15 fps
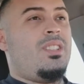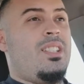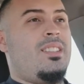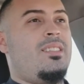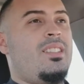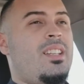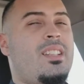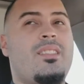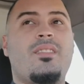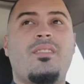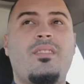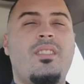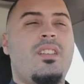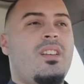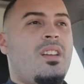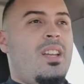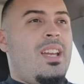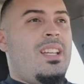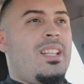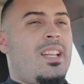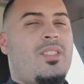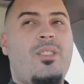C6,
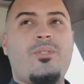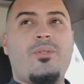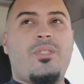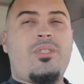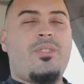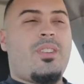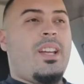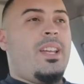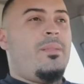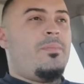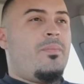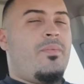and like those were great.